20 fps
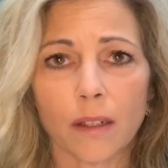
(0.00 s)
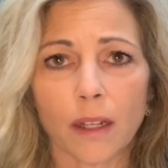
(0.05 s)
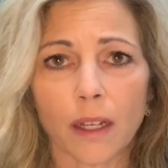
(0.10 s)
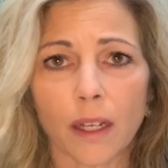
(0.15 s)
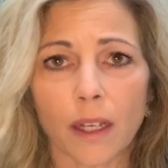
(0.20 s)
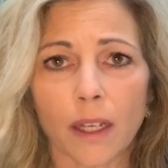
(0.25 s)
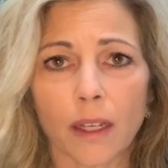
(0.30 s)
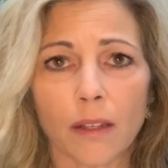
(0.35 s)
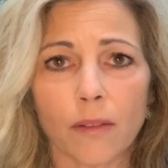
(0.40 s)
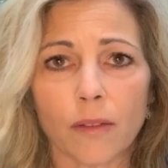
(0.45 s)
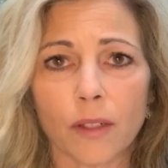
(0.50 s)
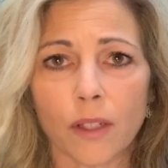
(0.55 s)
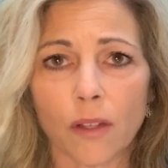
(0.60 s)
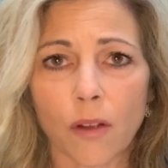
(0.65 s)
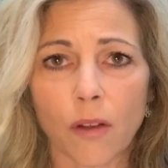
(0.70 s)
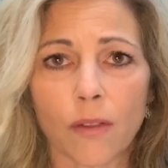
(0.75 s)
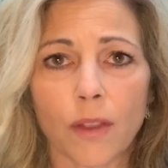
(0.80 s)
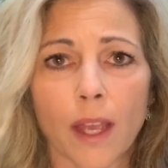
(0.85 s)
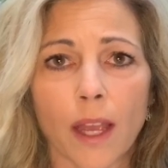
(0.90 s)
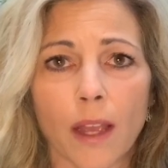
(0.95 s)
I would
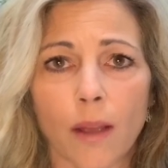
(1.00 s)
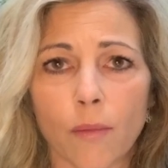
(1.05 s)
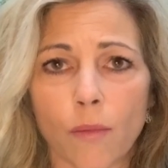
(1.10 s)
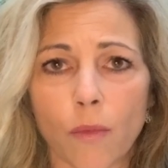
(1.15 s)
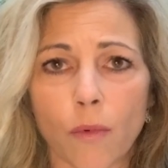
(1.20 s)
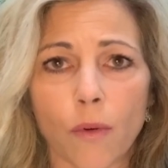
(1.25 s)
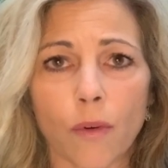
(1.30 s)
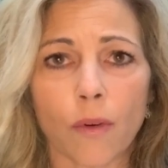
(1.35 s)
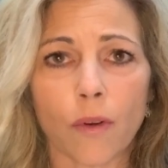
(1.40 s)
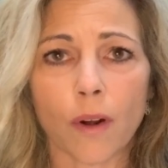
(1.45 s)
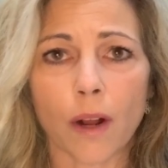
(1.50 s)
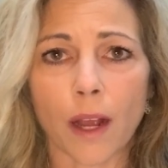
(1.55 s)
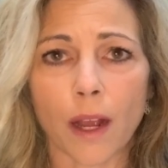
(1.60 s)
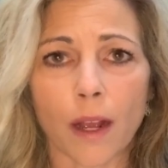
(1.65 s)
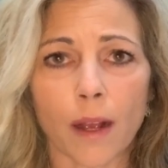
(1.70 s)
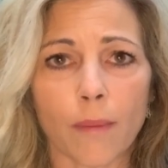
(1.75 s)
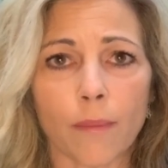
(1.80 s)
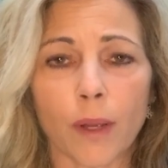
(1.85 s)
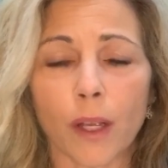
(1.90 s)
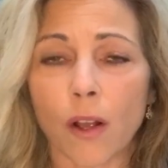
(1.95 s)
call that more
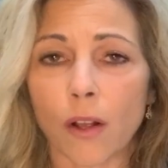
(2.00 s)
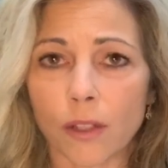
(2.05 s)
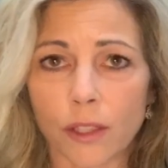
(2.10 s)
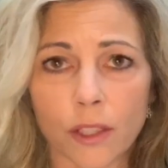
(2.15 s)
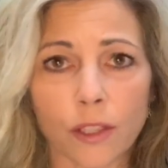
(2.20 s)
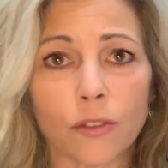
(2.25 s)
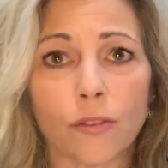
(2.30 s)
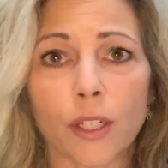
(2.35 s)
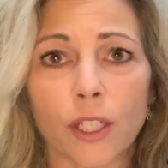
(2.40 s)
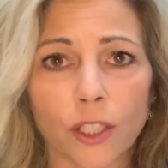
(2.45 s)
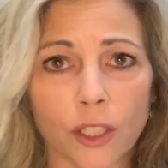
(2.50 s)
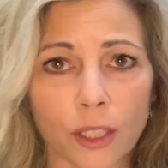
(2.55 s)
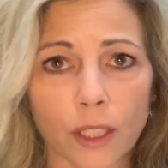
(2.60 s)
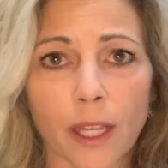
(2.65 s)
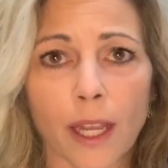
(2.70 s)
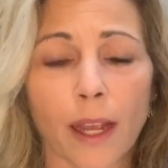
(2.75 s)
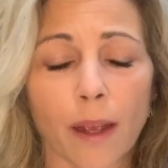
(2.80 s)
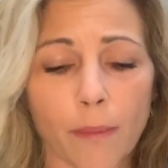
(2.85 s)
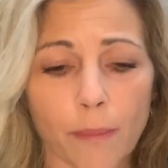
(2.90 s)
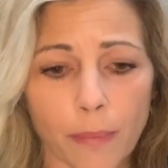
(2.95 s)
a concentration
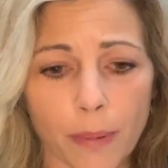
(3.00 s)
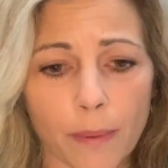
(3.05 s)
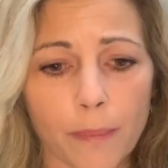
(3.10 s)
camp.